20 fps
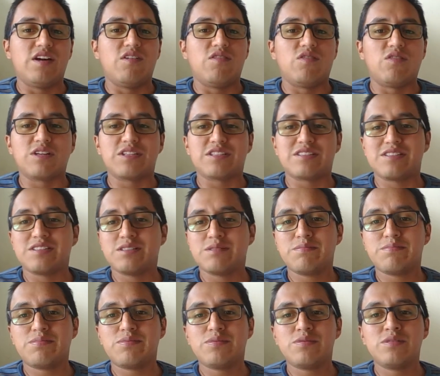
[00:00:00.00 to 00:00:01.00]
For
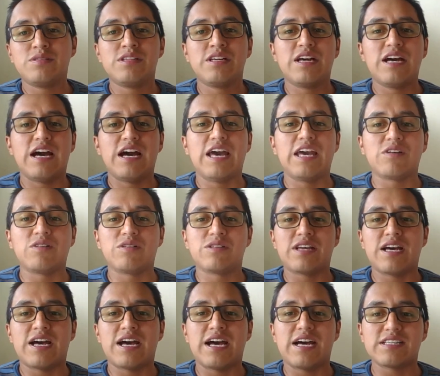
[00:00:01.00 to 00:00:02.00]
example, I'm gonna
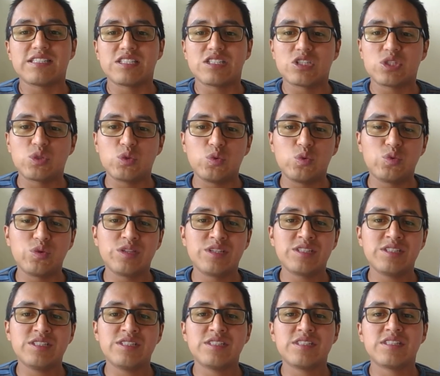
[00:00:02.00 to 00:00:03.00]
ask
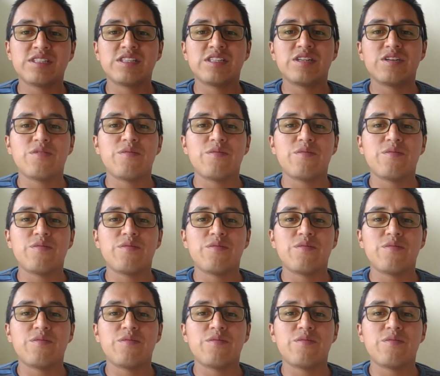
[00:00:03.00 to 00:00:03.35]
students